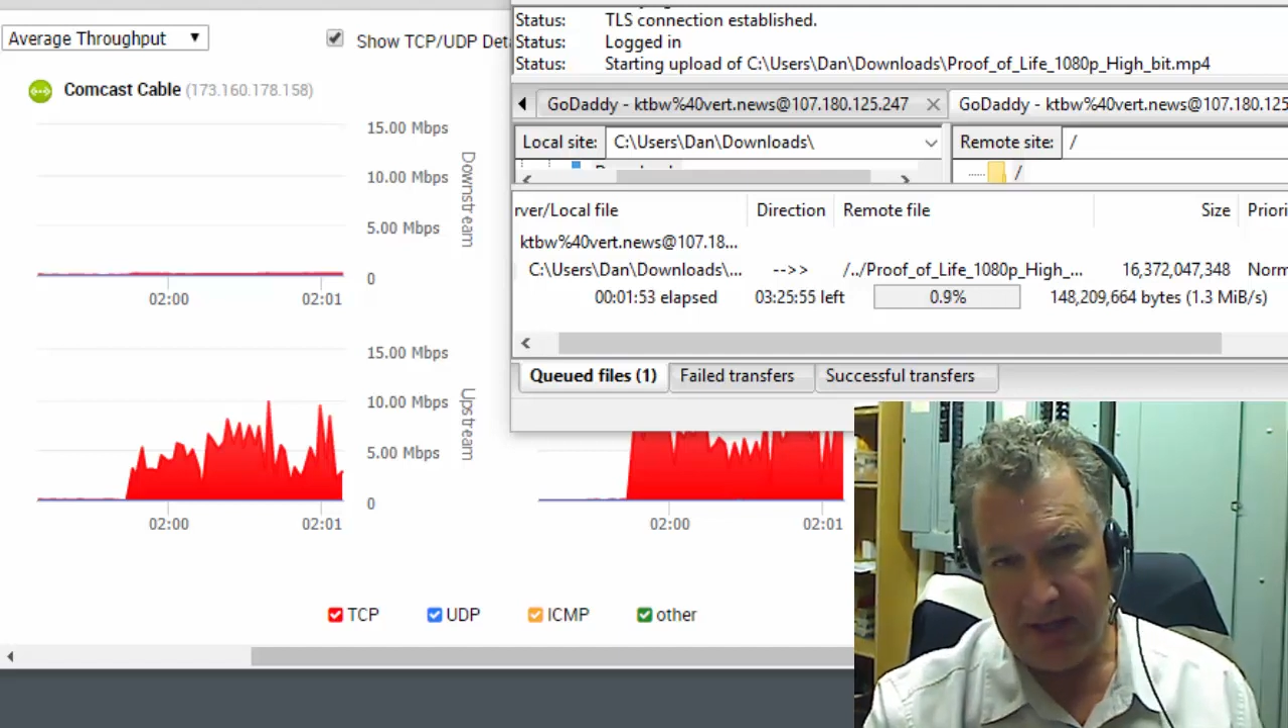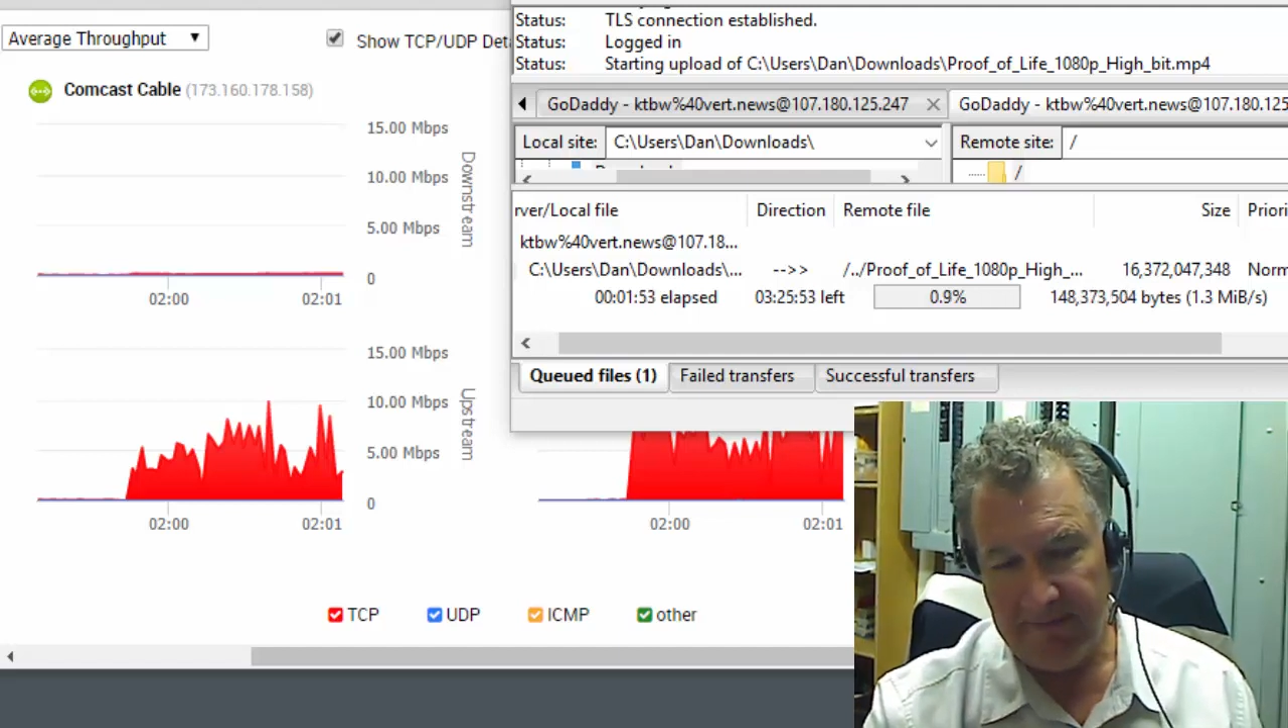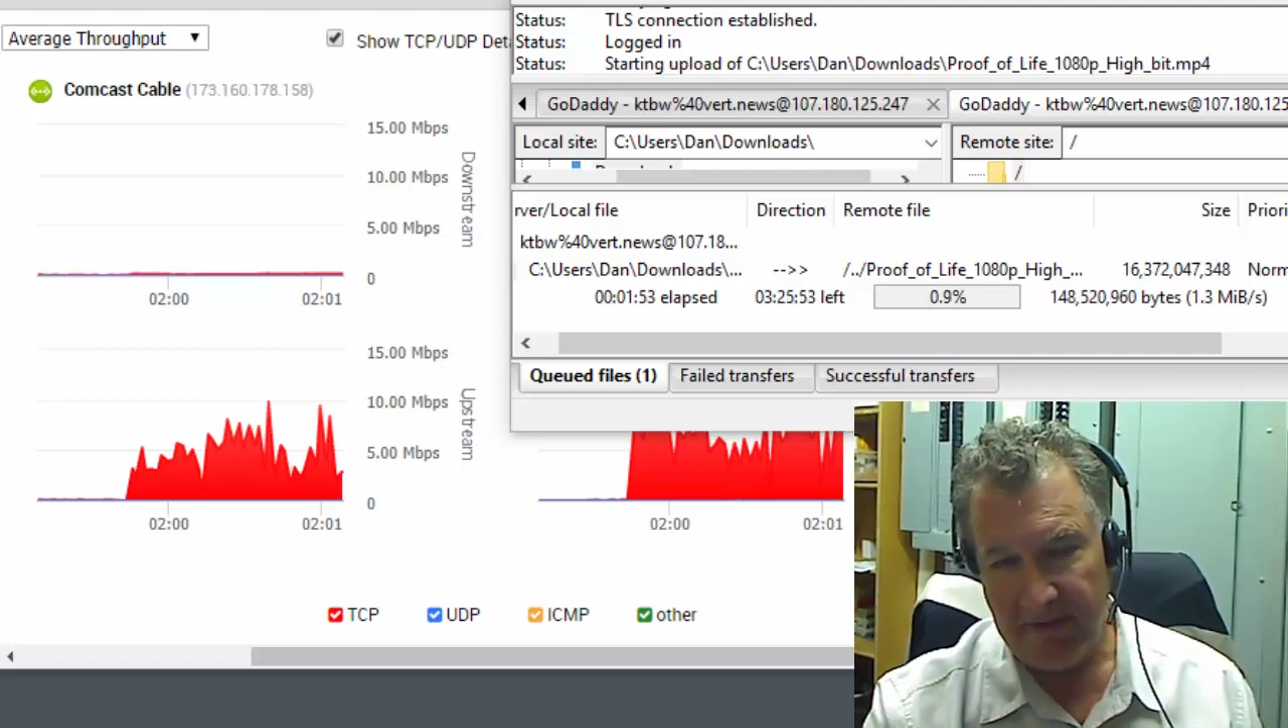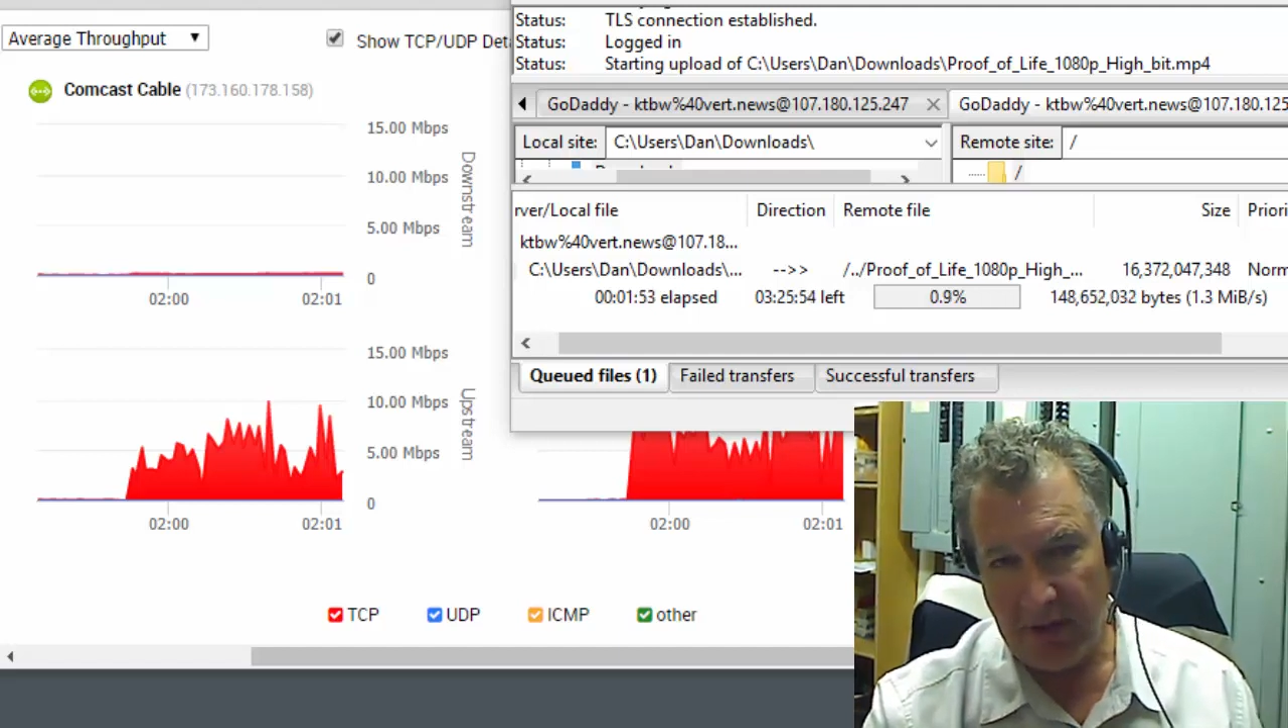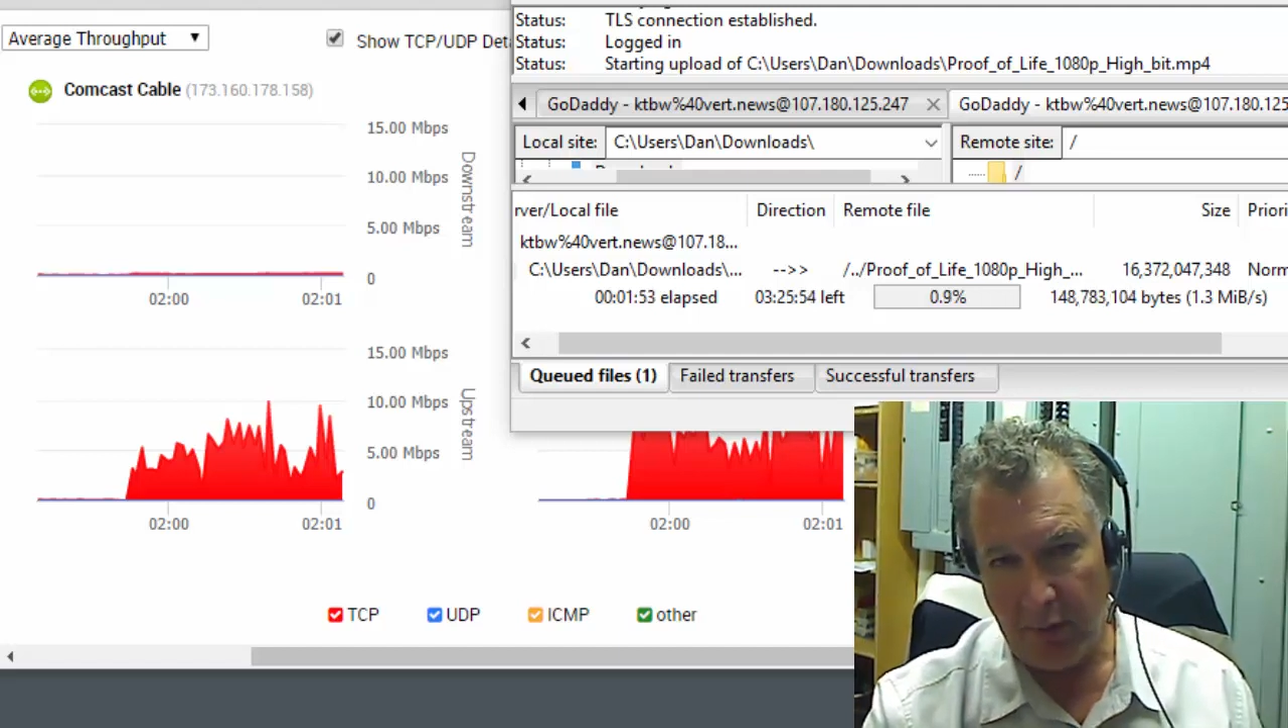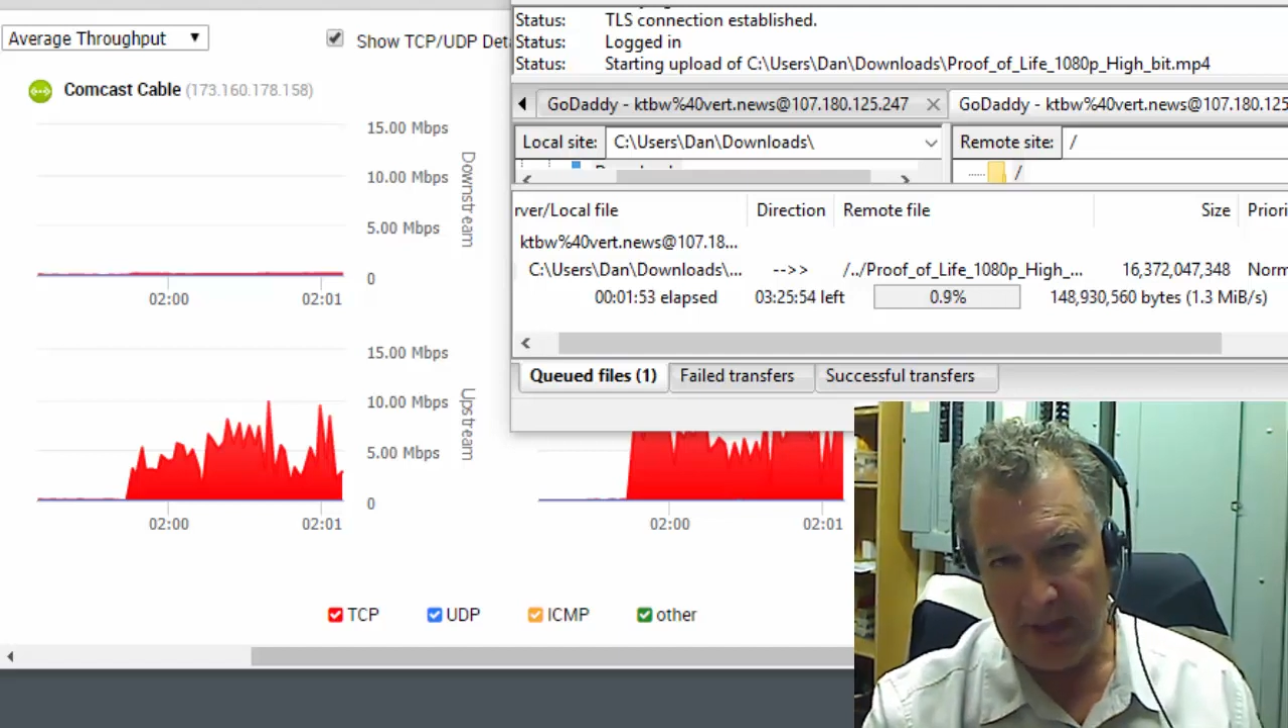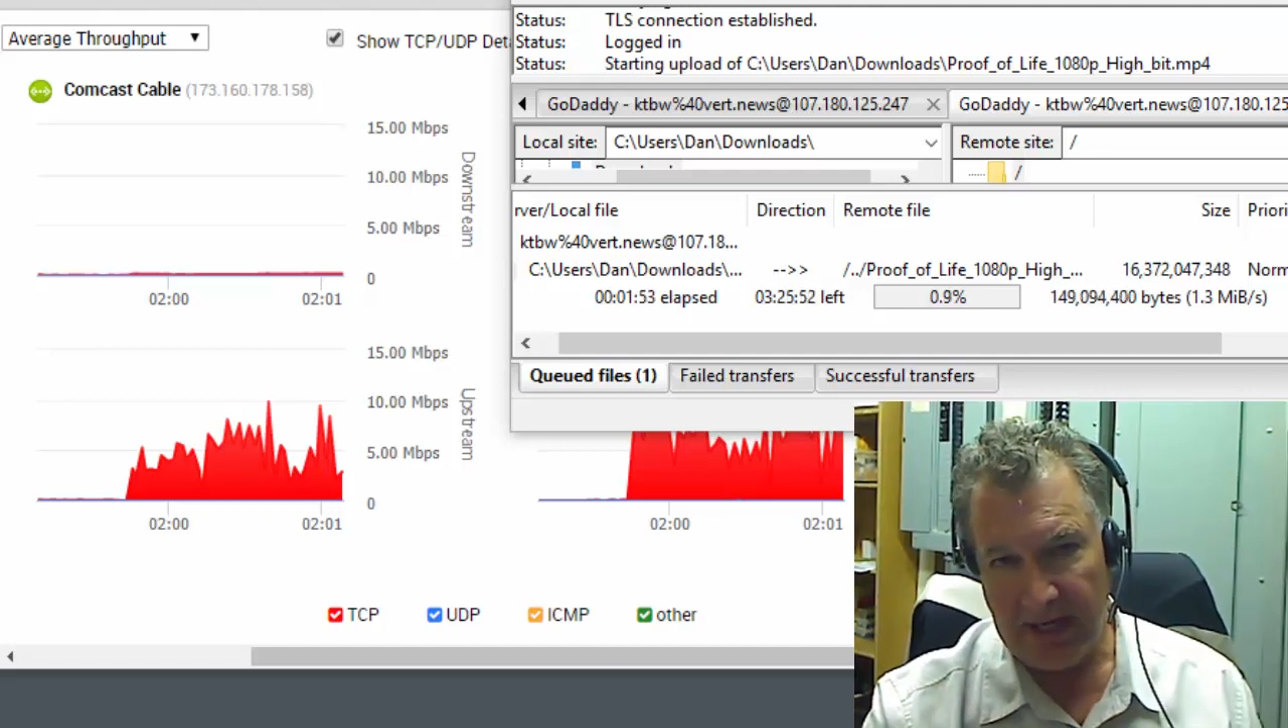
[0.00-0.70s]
even though we